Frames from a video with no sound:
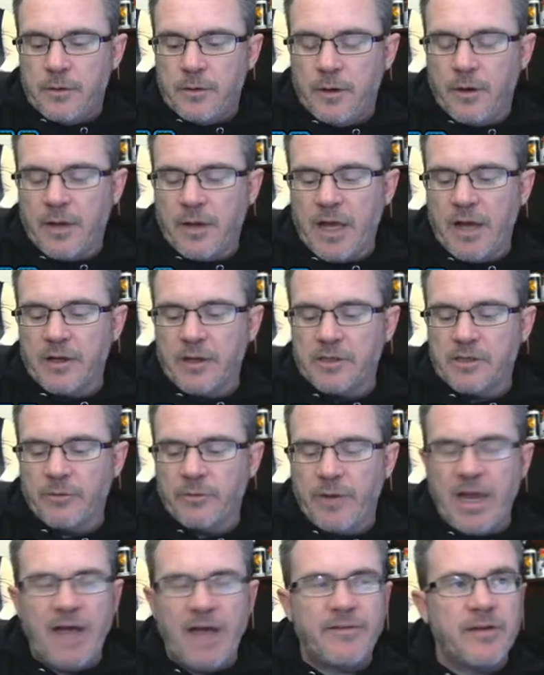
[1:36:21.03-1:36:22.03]
Okay, so
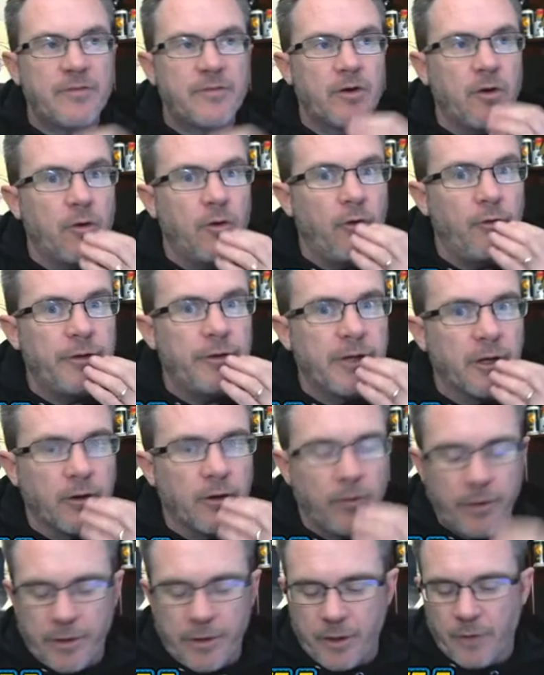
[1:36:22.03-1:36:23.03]
we have to have a cold
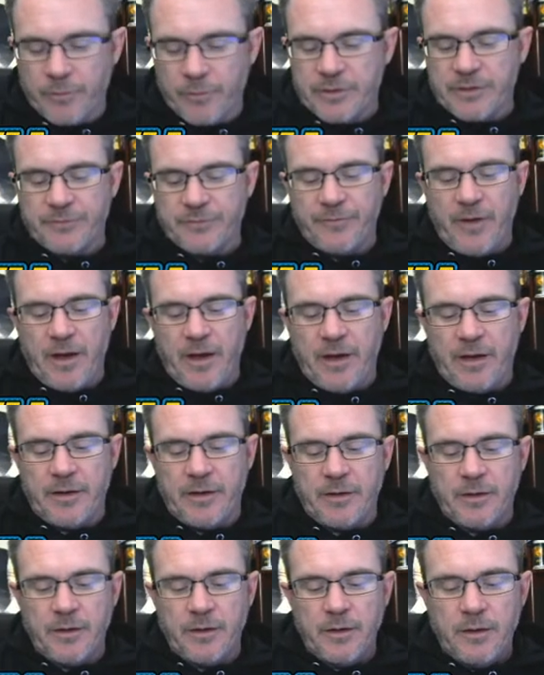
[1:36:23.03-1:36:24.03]
hero in there, which is
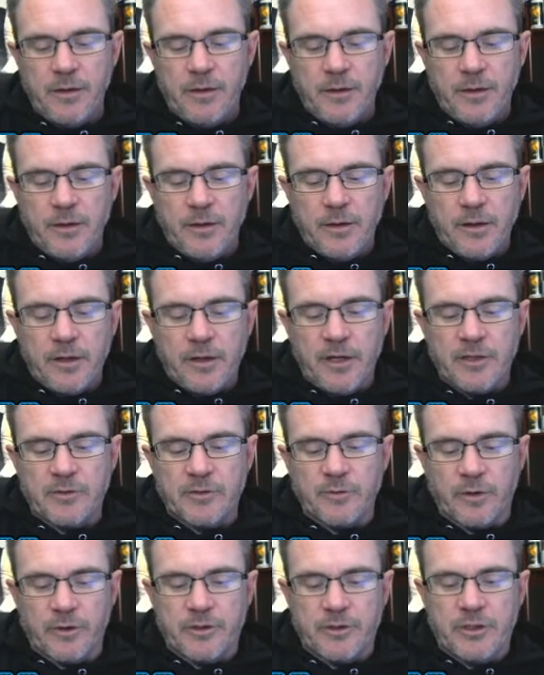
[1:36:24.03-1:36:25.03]
fine, because
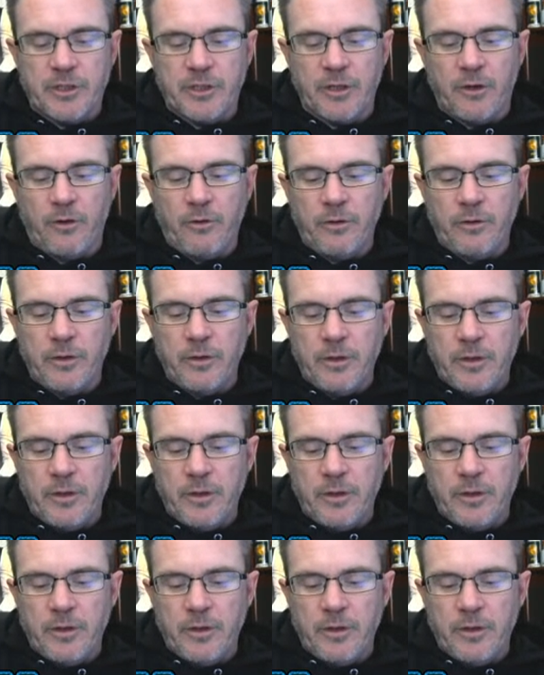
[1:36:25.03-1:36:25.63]
or chill,